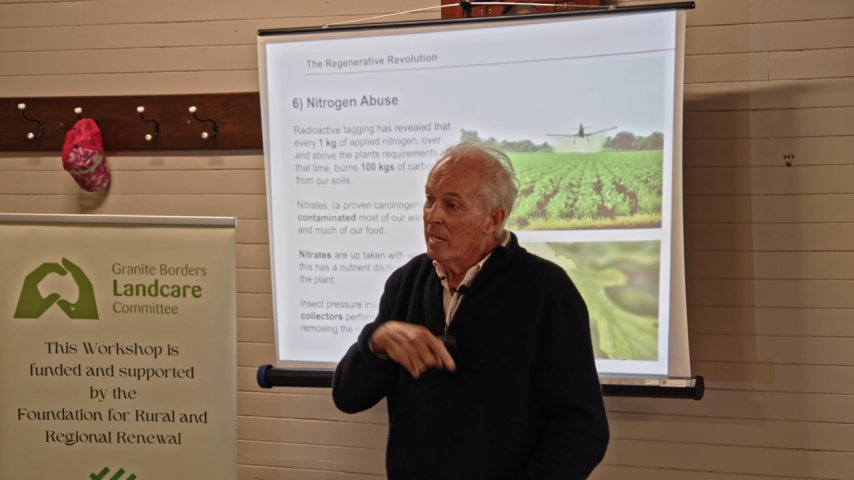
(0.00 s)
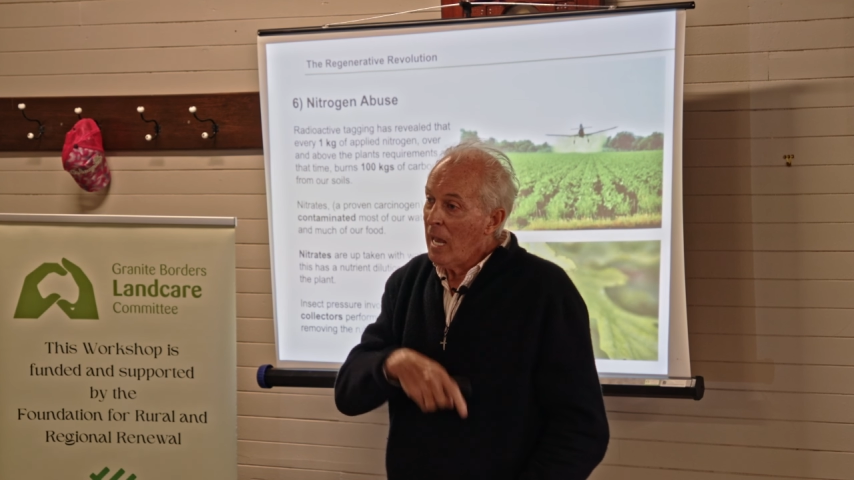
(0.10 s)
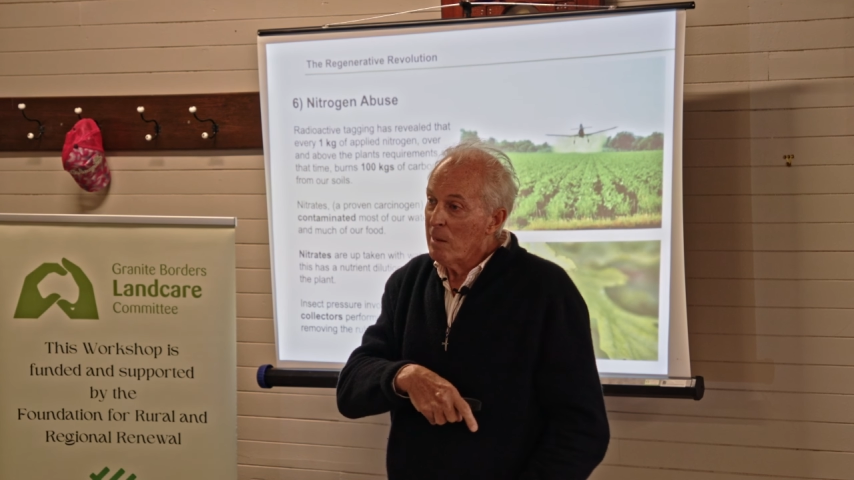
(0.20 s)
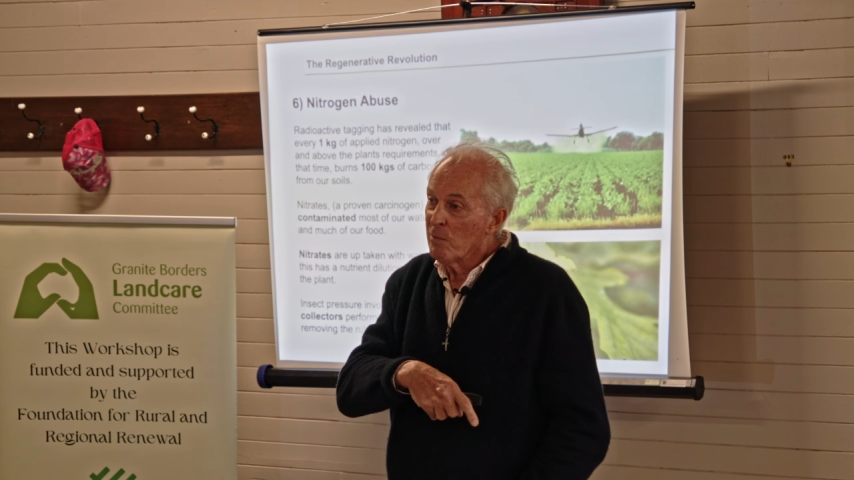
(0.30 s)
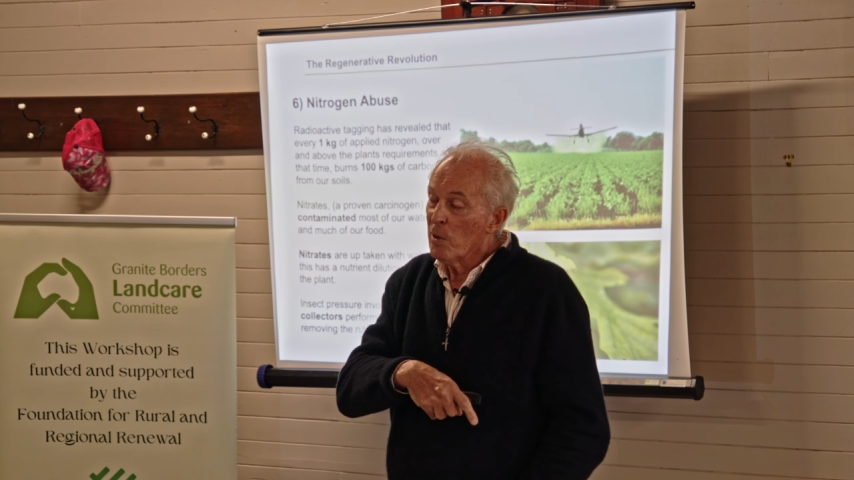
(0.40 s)

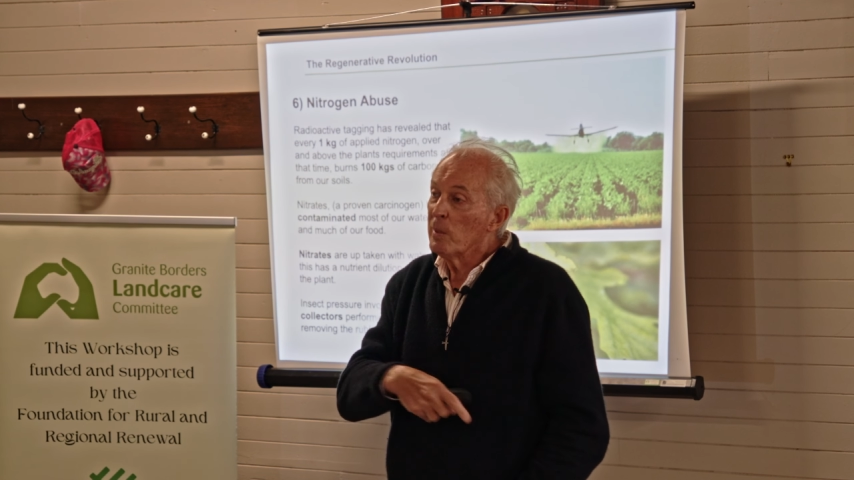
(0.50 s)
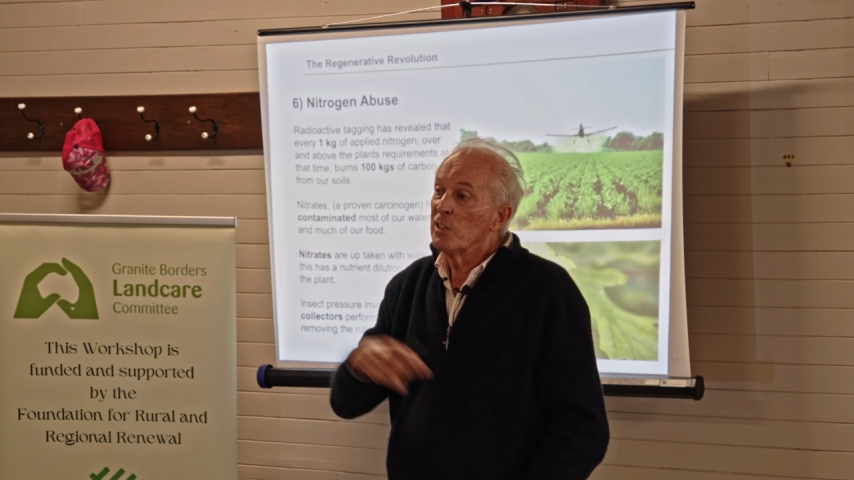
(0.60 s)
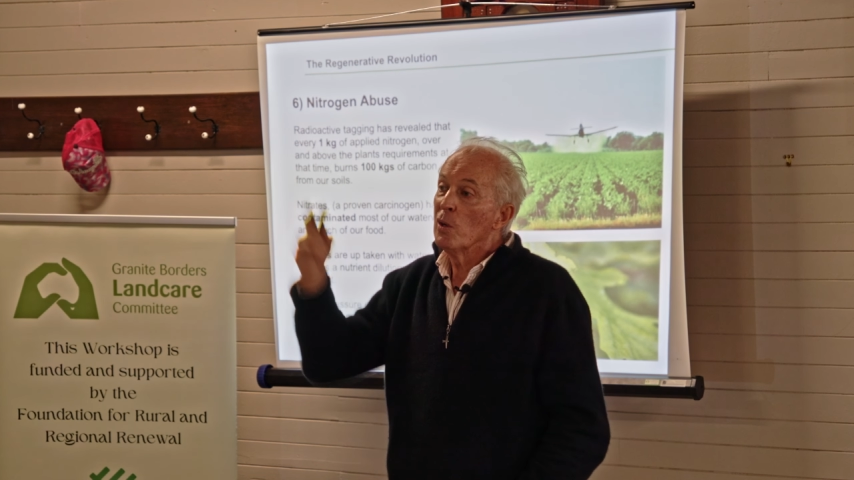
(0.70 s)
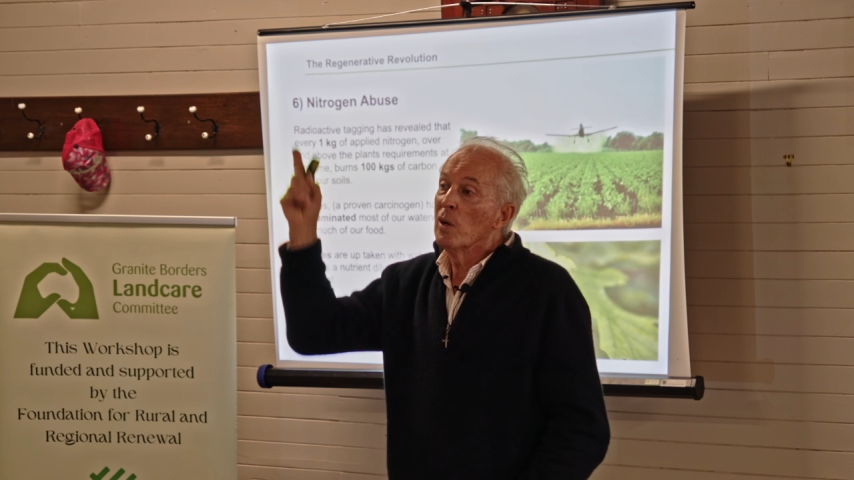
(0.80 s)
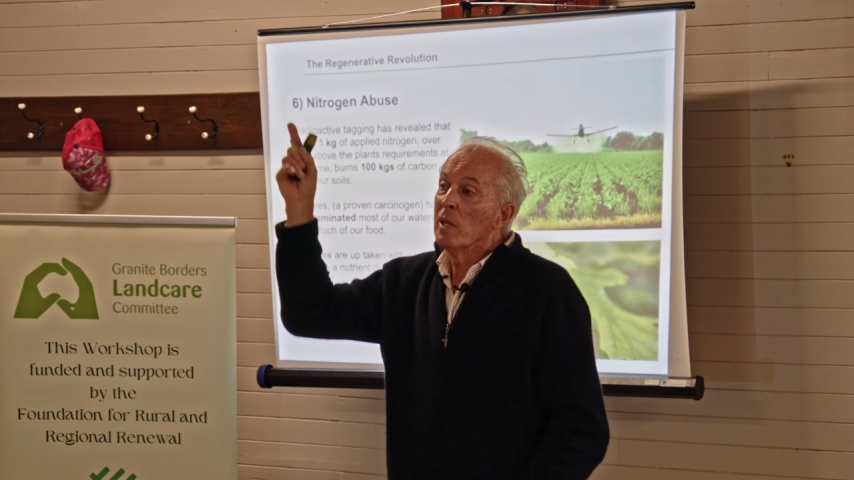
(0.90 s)
carbon from your
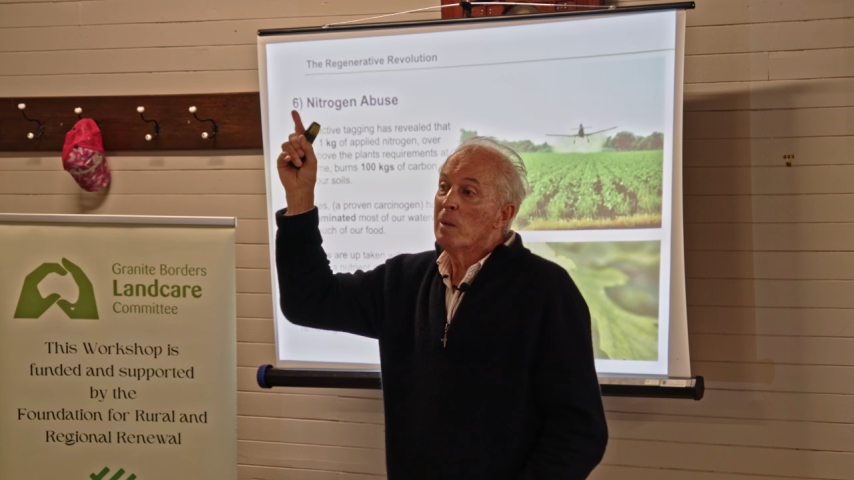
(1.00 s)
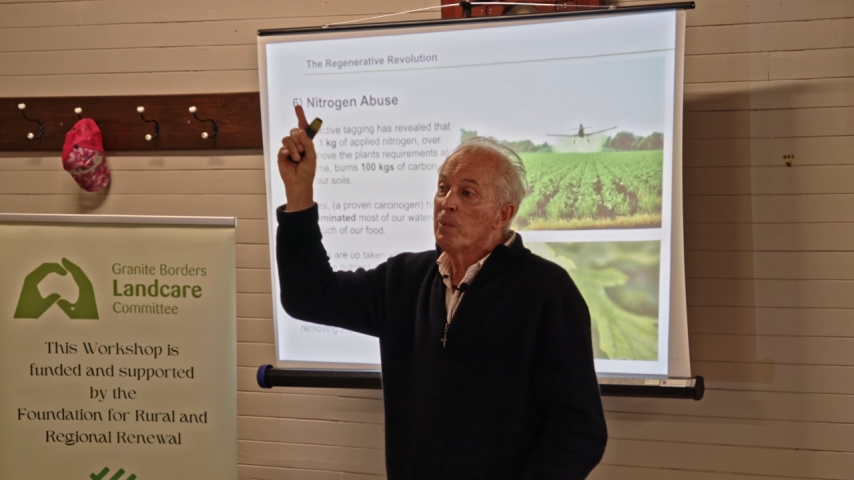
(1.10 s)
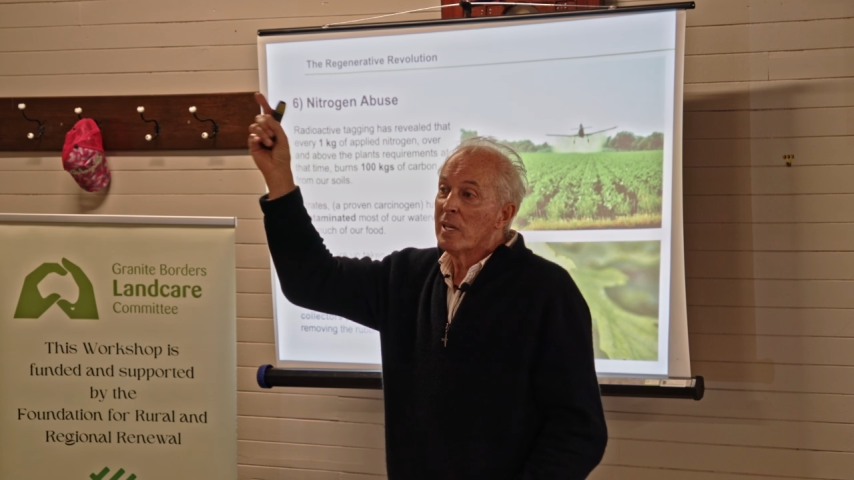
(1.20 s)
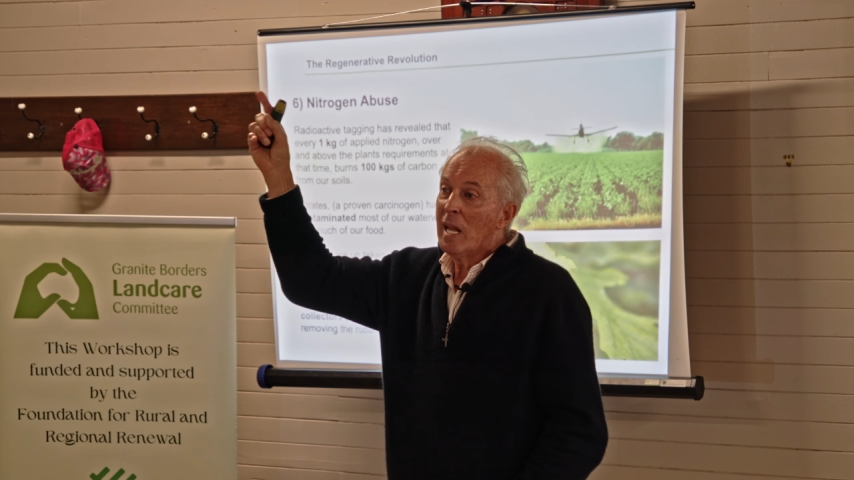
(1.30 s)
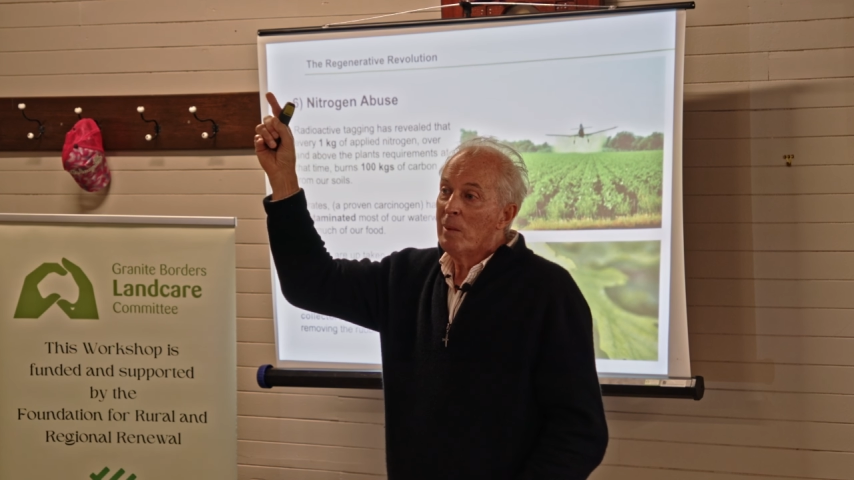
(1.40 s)
soil and
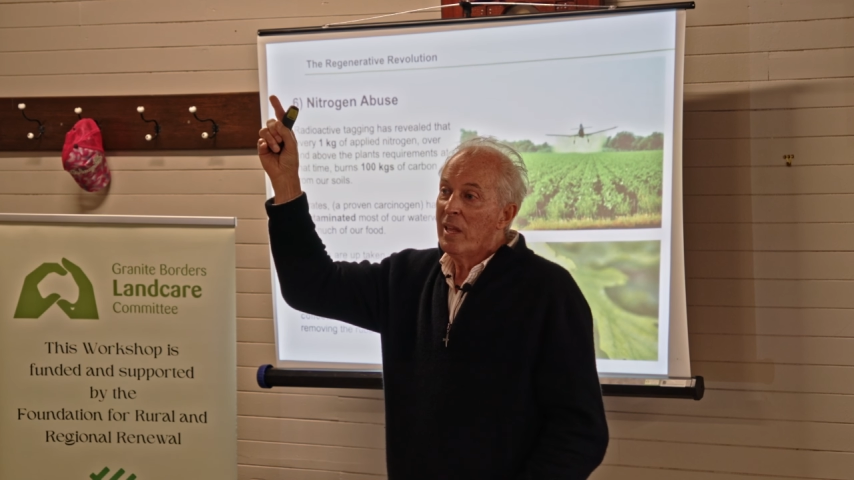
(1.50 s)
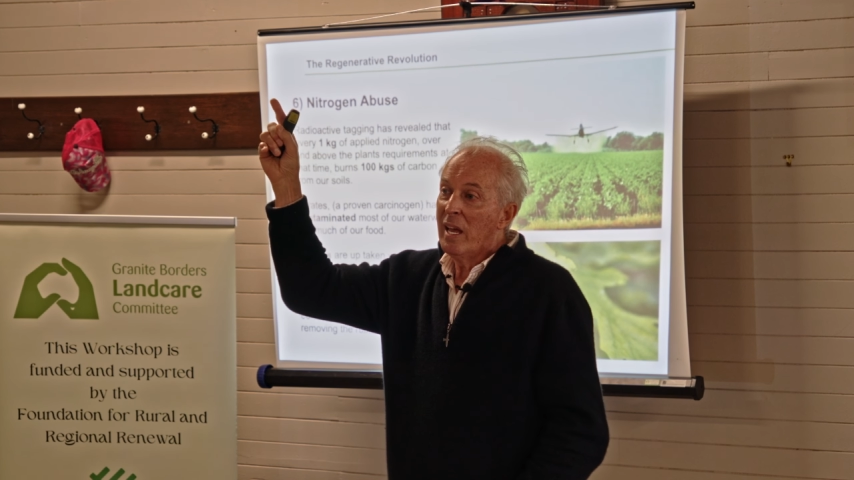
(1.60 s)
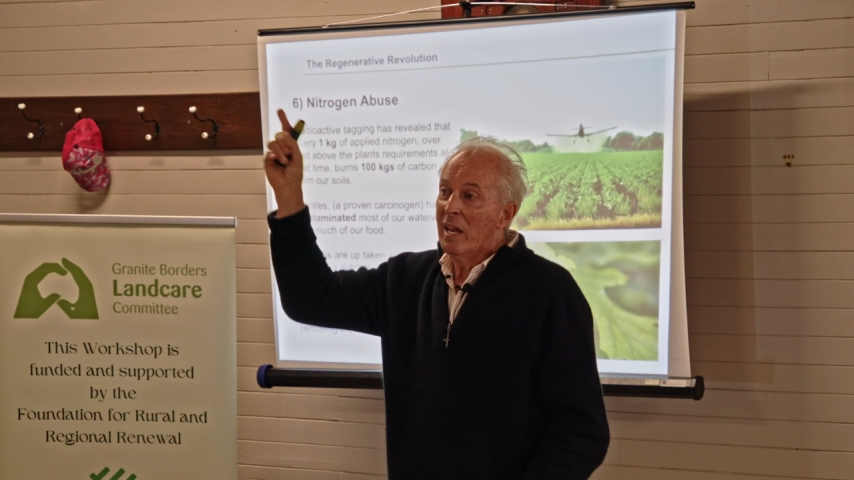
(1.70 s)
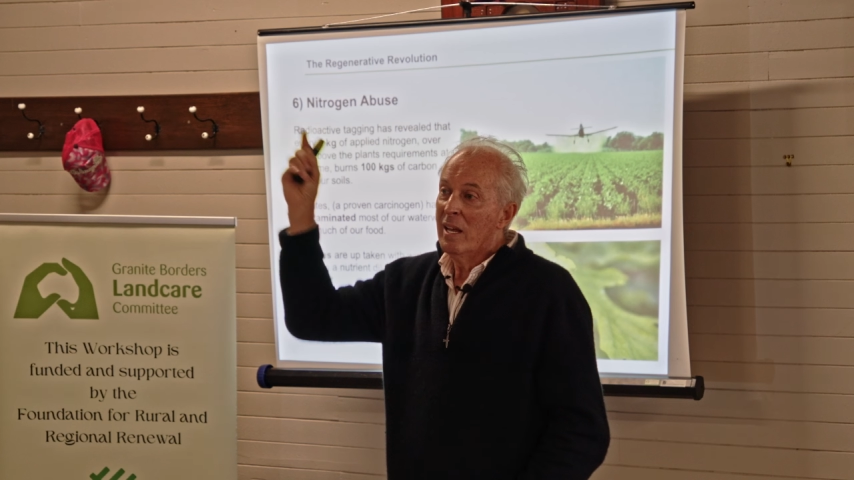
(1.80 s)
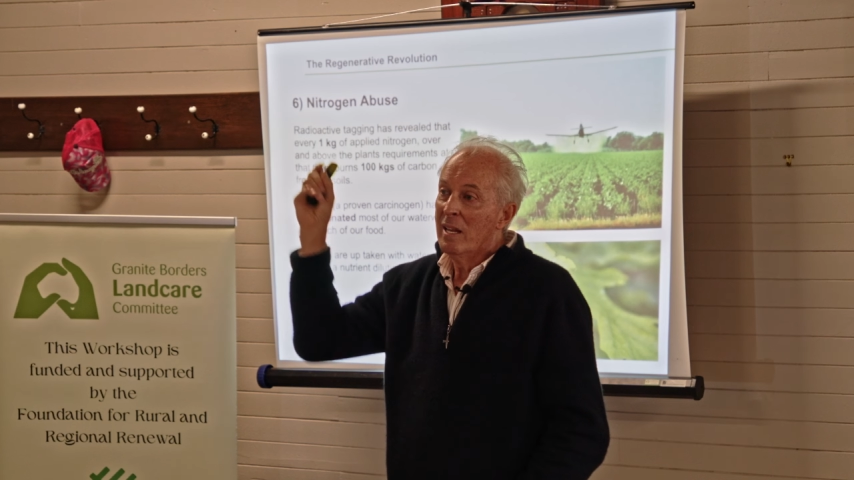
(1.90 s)
put it up
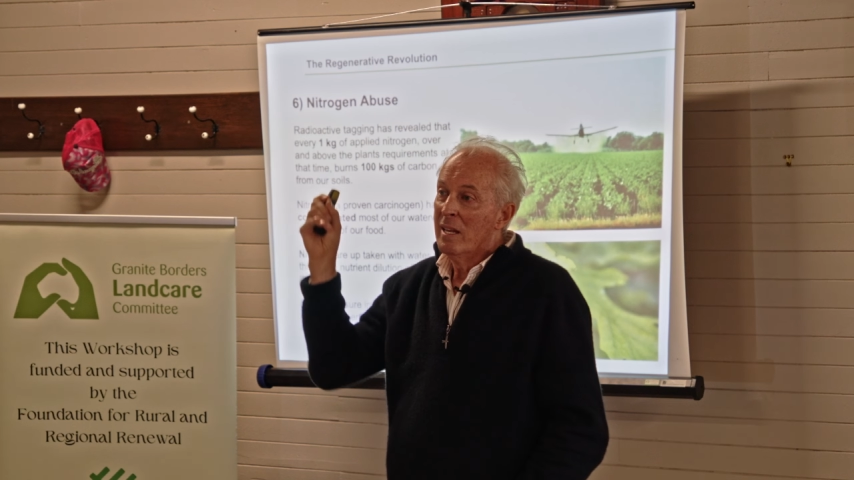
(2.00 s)
there.